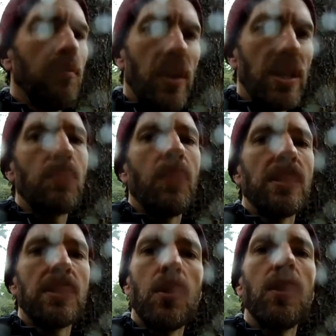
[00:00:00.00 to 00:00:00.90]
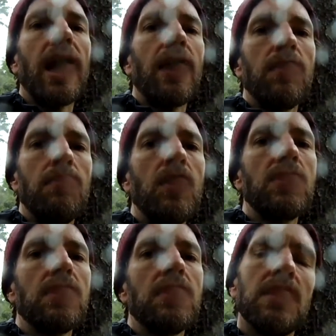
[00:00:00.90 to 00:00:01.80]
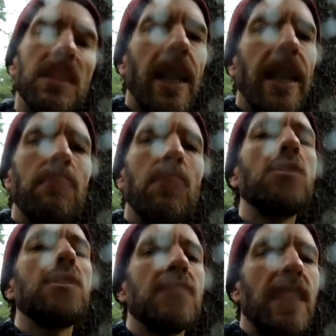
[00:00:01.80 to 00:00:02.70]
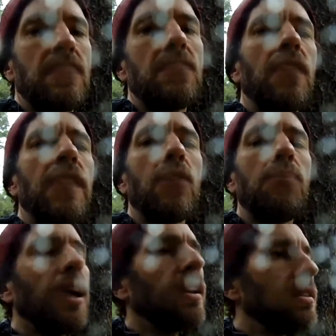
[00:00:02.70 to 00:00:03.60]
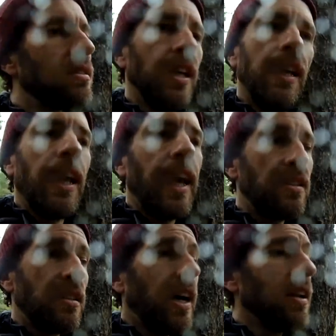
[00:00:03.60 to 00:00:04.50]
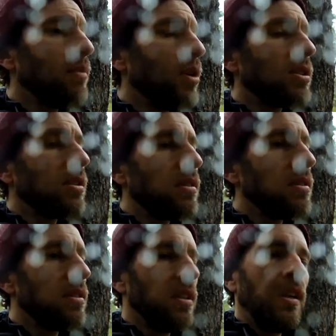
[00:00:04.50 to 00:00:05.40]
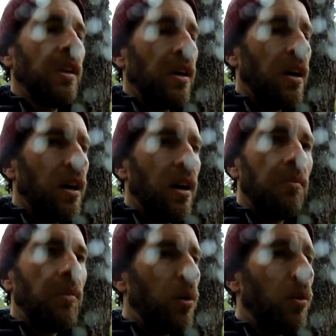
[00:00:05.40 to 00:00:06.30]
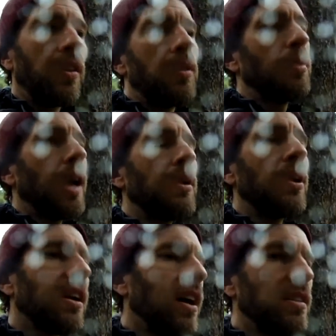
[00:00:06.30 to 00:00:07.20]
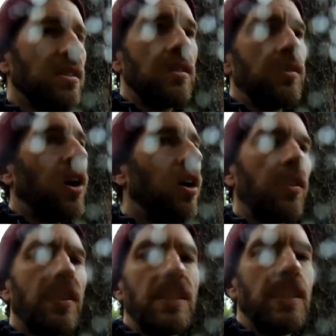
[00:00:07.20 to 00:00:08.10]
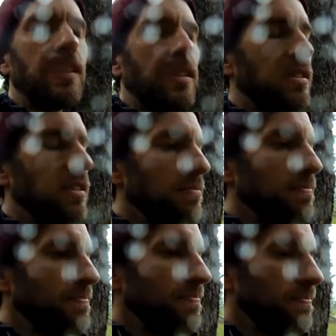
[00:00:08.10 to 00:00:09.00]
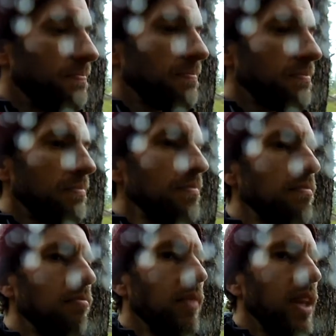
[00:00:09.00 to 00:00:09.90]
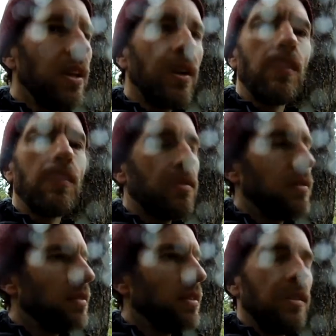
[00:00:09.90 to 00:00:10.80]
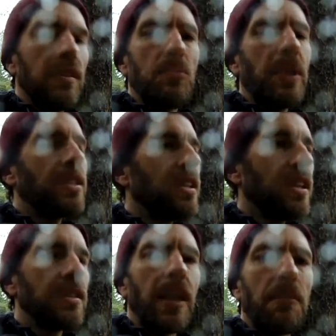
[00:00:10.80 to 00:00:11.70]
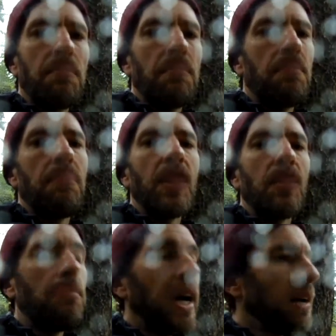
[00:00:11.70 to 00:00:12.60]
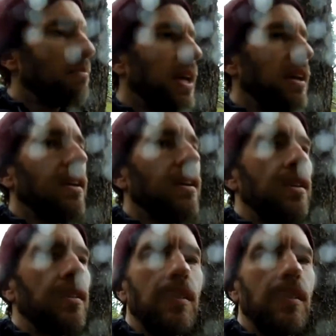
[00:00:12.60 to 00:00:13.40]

We store our emotions. Denied emotions get stuck in our bodies, and denied emotions are one of the primary causes of all diseases. Especially things like back pain